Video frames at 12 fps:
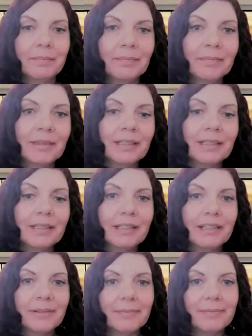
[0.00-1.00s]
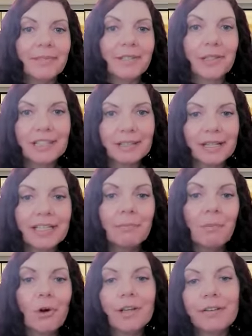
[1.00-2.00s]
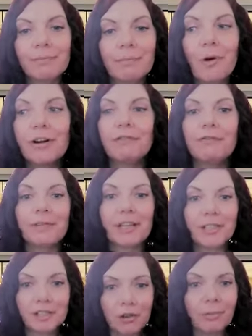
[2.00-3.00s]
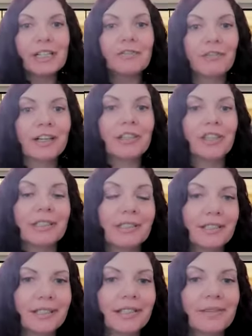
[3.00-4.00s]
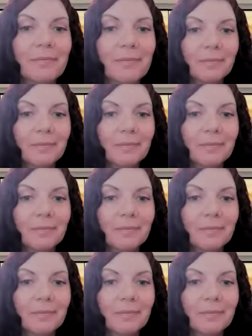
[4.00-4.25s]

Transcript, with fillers: Mm-hmm. So it's, it's more more. There's so much function